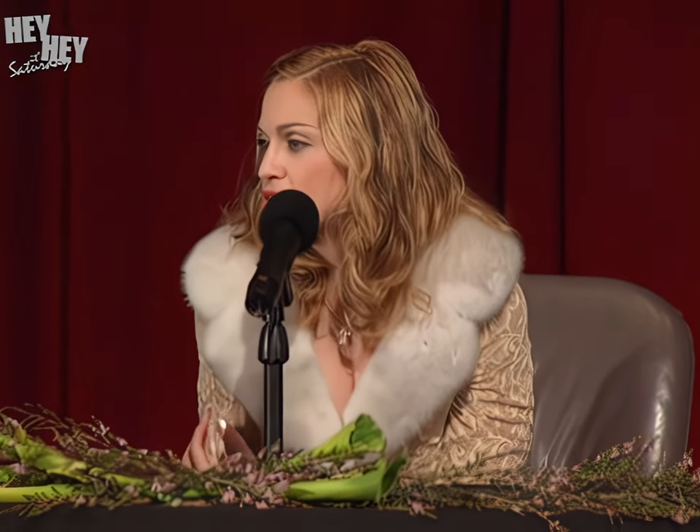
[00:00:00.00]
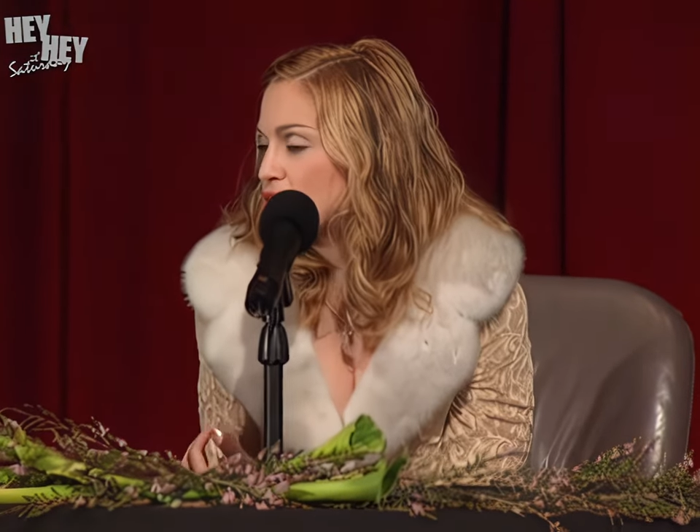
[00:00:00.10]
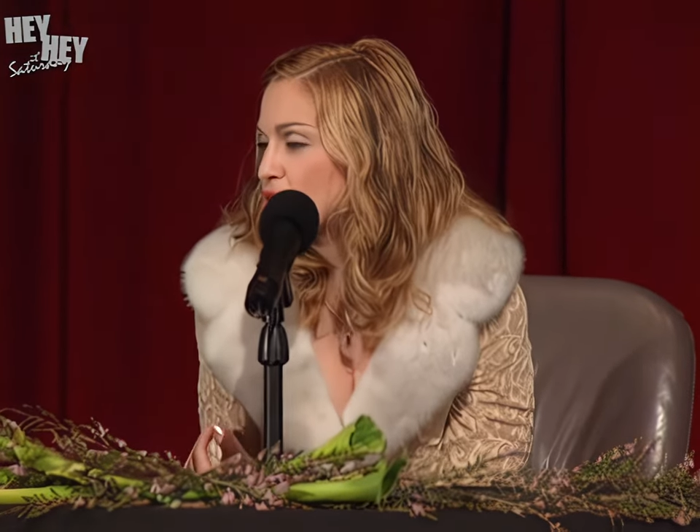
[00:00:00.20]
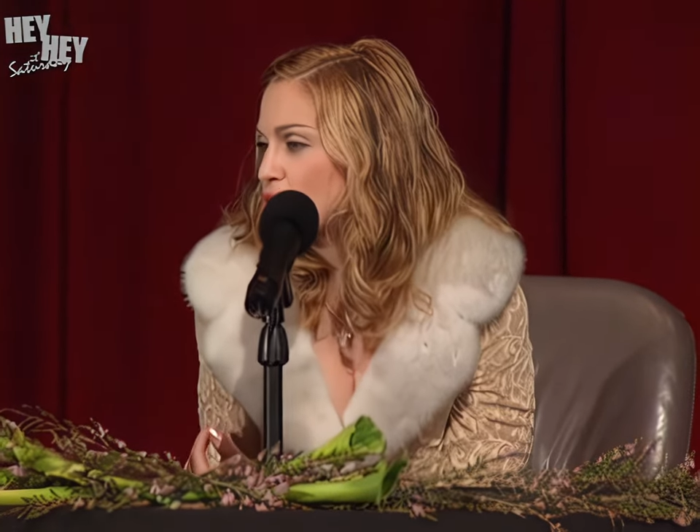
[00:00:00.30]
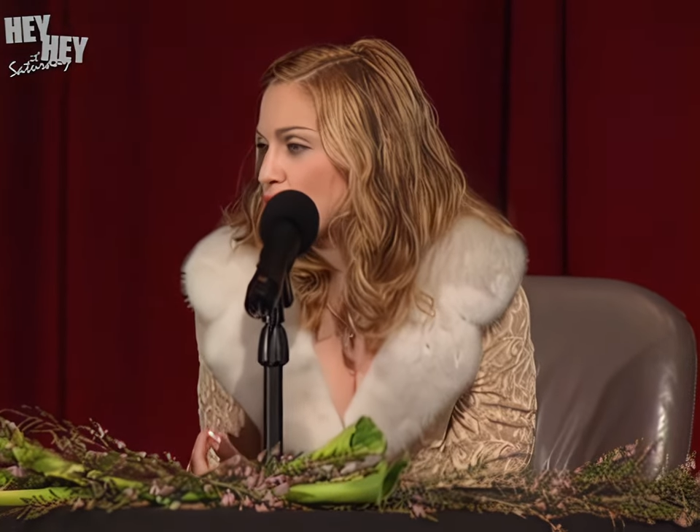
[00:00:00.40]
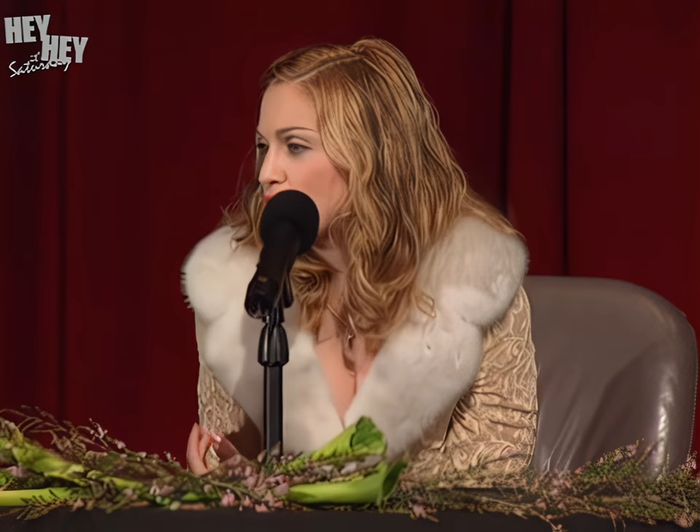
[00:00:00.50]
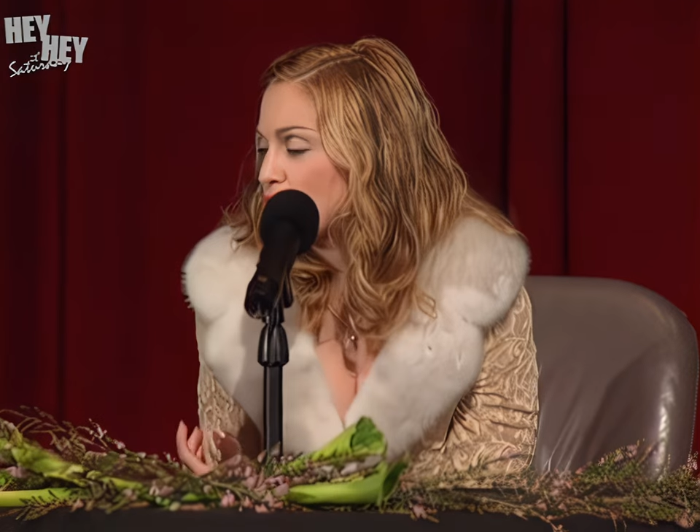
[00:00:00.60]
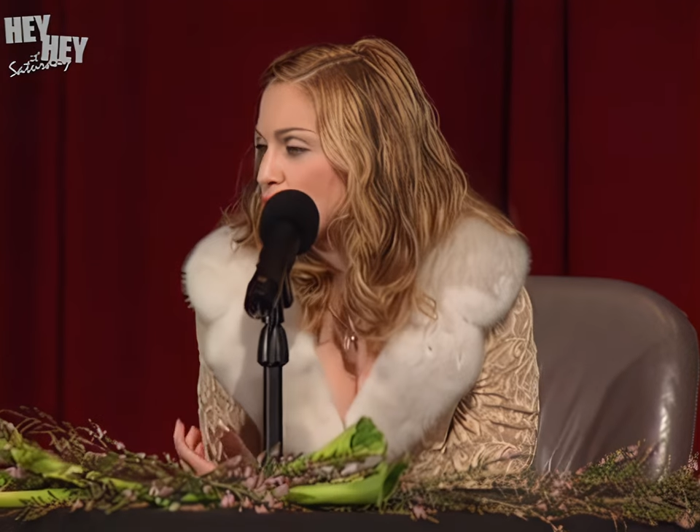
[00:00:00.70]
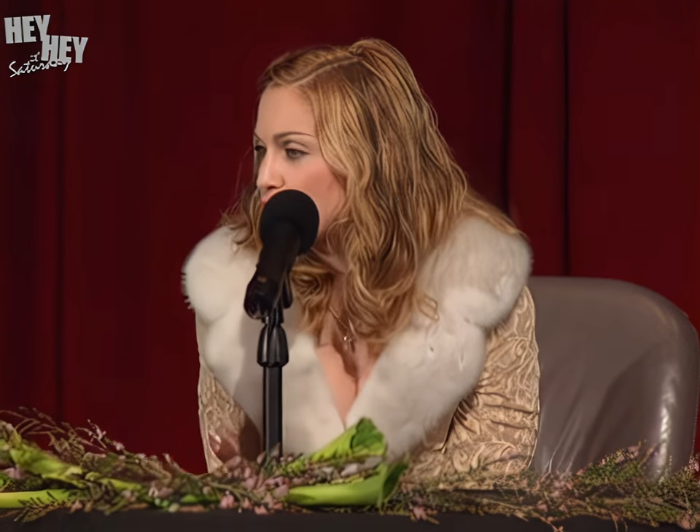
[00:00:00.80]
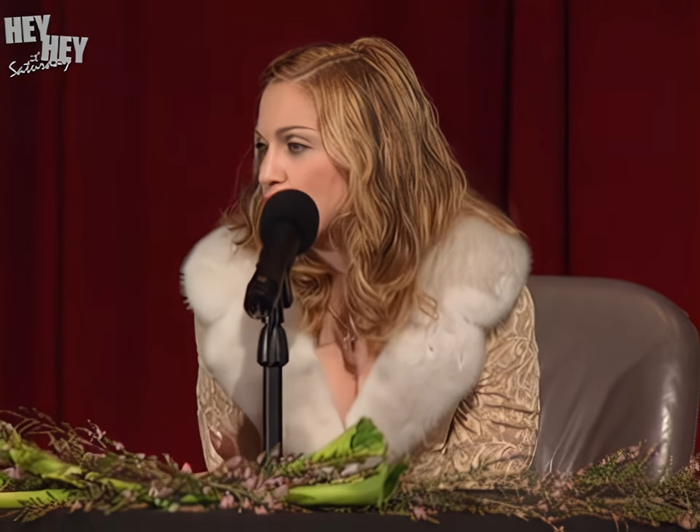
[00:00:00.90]
to sort of
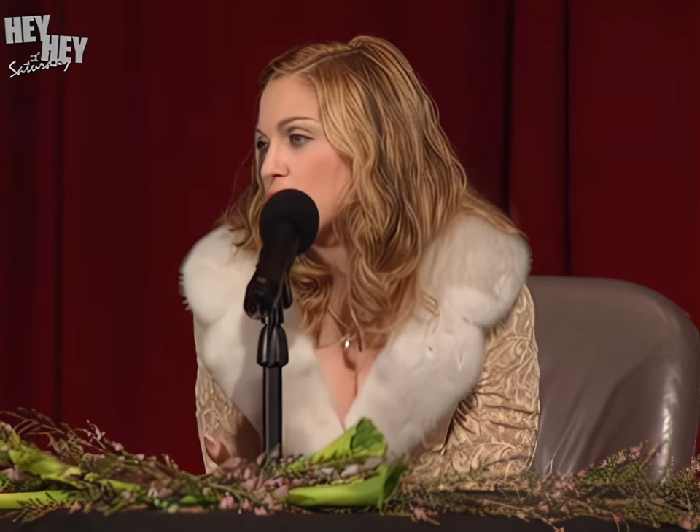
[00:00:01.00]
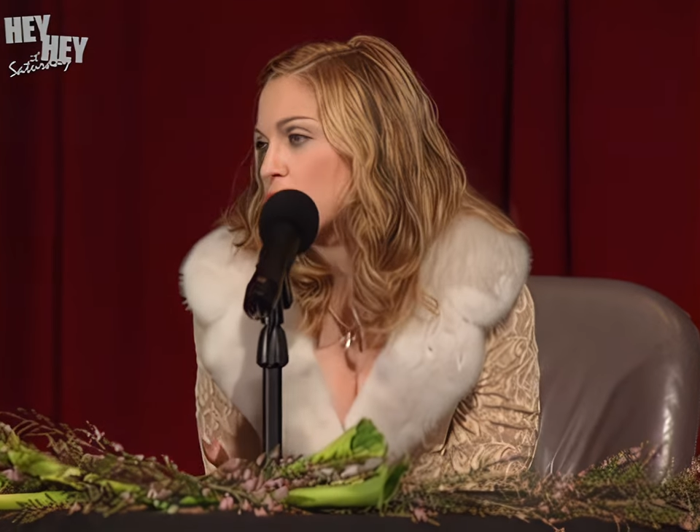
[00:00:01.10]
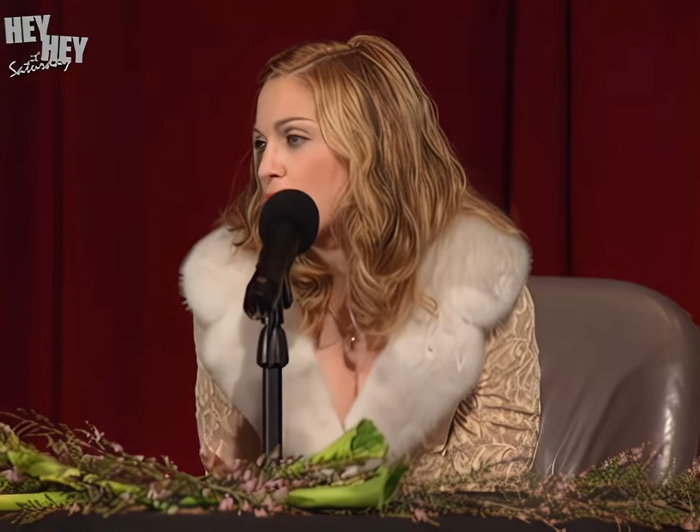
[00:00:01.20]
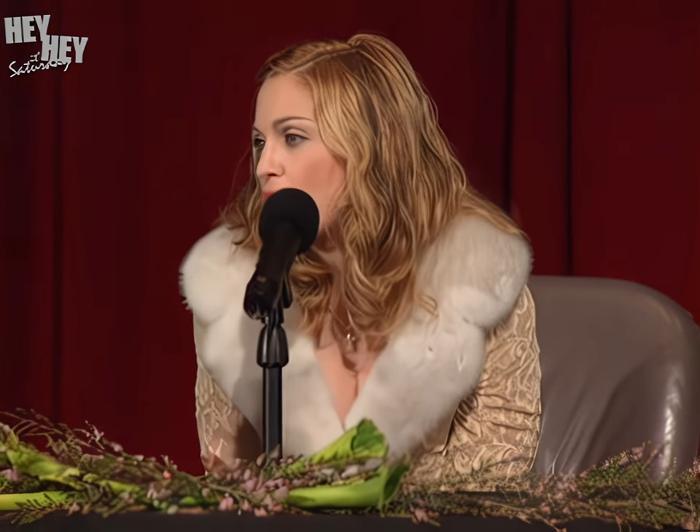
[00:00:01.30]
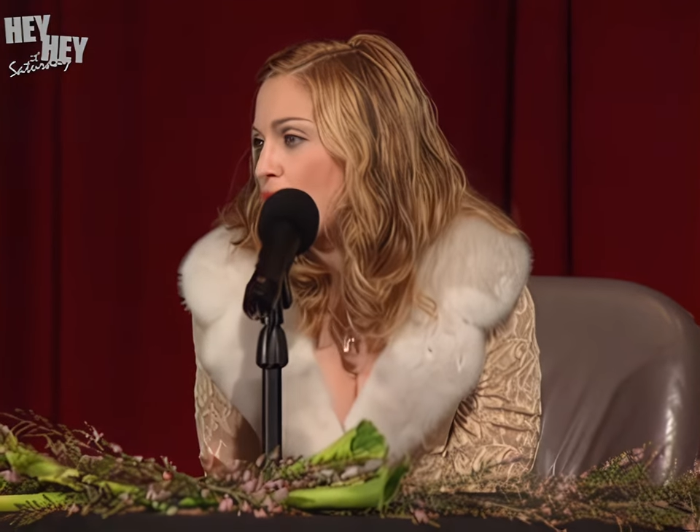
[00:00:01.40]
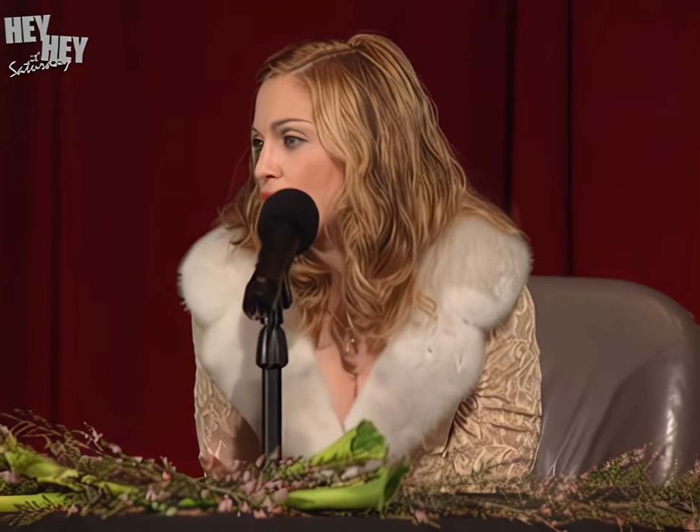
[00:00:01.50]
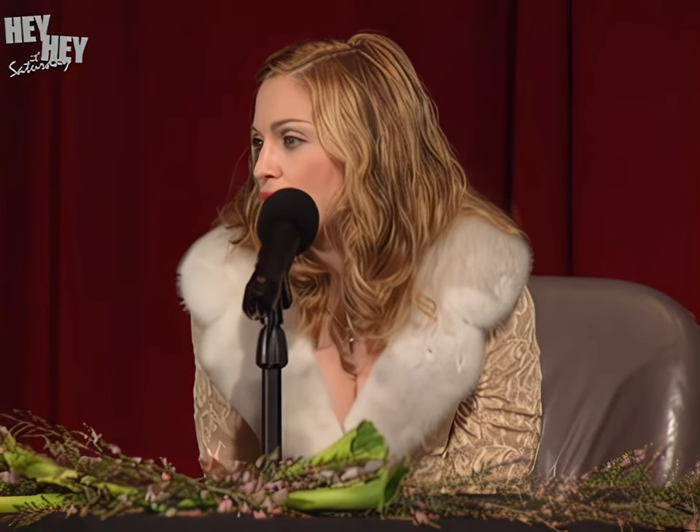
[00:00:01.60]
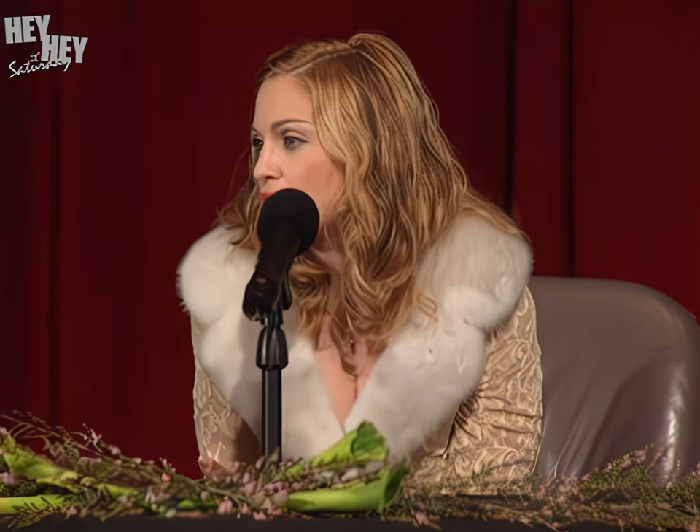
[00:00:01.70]
prove them wrong.